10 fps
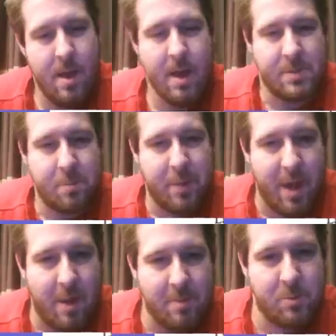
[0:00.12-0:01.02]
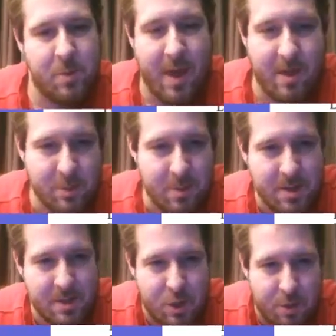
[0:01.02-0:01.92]
Hey, it's Mr. P Helps with Algebra.
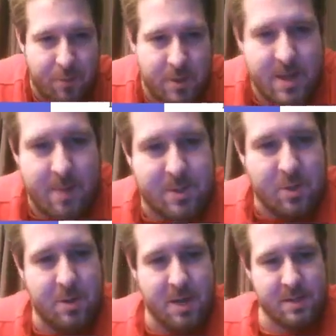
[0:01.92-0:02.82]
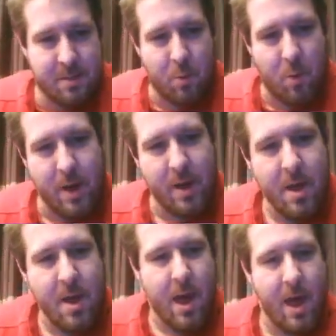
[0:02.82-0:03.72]
This is Unit 4, Topic 2, Lesson number 1.
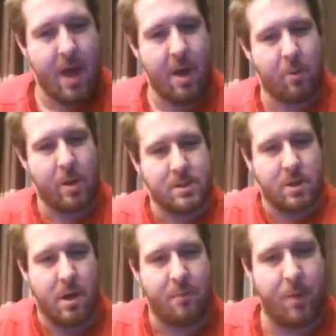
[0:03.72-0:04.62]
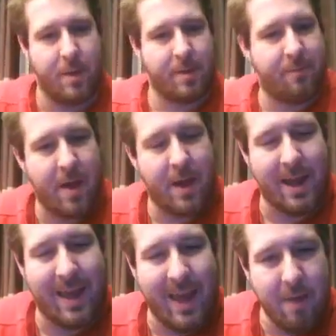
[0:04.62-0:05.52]
And we're going to start off with
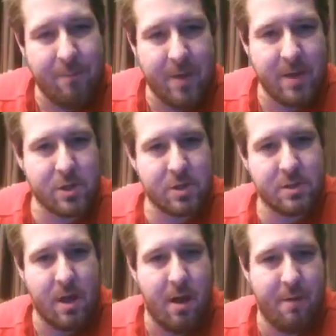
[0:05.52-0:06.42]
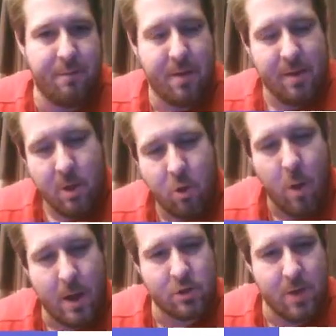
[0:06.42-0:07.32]
finding key features of
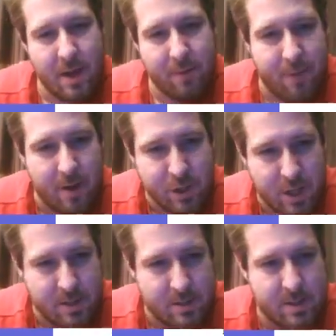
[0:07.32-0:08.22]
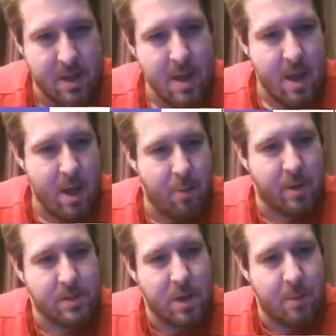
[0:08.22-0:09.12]
quadratic functions. And
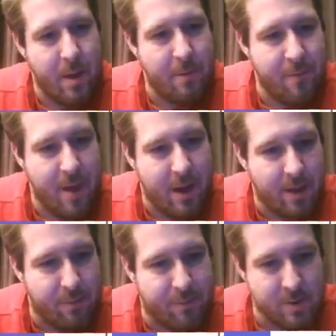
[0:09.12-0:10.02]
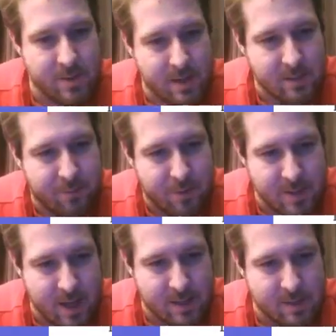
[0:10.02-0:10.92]
we're going to start by finding the vertex. The
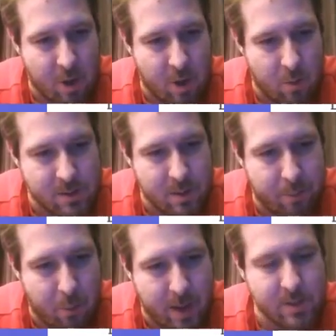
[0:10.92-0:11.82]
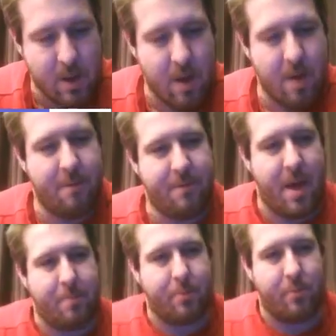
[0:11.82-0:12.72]
vertex is always the point of
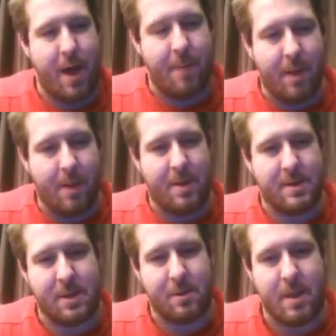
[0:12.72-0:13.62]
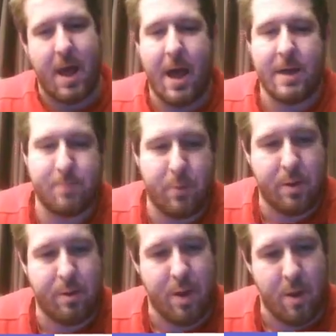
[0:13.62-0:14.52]
a parabola that is either the highest
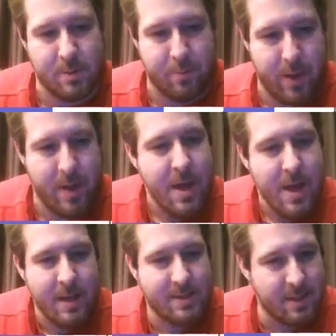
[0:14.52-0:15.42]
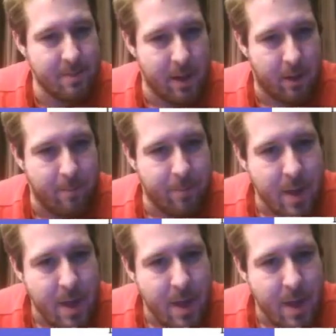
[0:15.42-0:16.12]
point or the lowest point. It's in the middle.